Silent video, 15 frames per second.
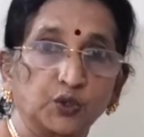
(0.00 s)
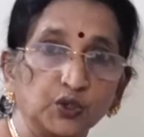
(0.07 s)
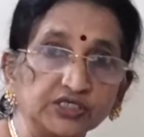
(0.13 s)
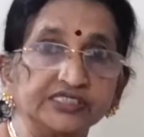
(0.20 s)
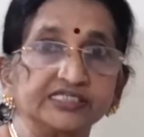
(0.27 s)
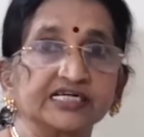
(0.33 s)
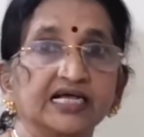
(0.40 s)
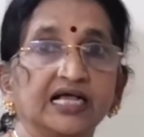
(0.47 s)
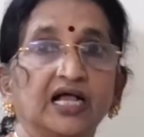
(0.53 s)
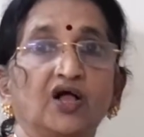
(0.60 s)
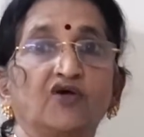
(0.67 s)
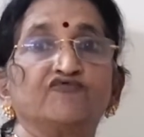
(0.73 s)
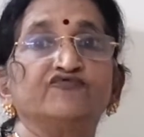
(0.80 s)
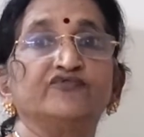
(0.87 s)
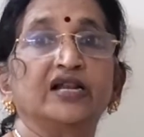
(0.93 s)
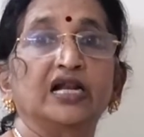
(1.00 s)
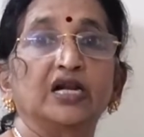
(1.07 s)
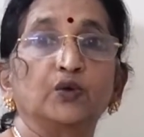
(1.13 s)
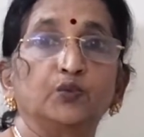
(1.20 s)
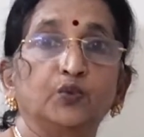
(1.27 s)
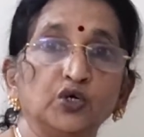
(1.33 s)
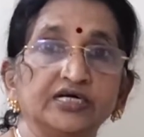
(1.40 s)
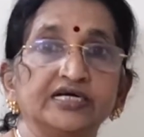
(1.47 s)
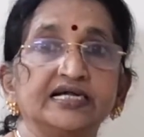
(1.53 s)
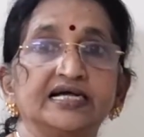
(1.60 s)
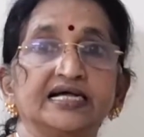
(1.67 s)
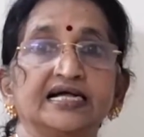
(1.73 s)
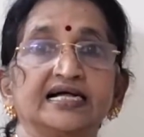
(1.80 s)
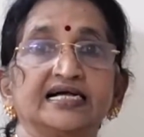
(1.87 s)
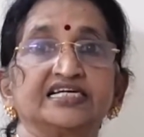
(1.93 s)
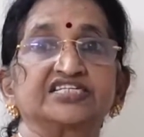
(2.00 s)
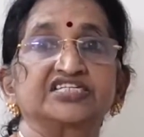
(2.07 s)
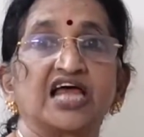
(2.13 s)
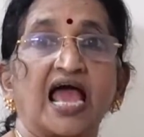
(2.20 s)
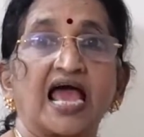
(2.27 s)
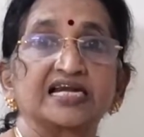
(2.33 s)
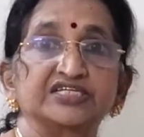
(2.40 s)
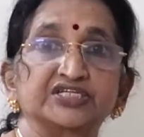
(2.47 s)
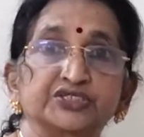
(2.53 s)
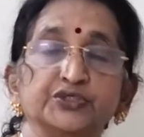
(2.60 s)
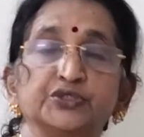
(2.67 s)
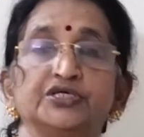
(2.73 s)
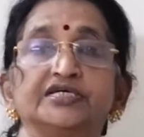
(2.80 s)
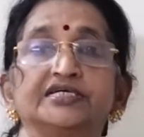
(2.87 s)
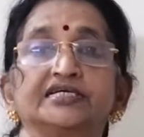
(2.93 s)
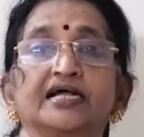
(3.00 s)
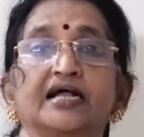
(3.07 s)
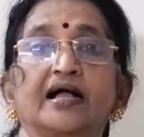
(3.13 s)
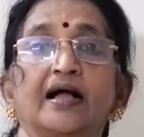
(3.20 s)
could, will, would, shall, should,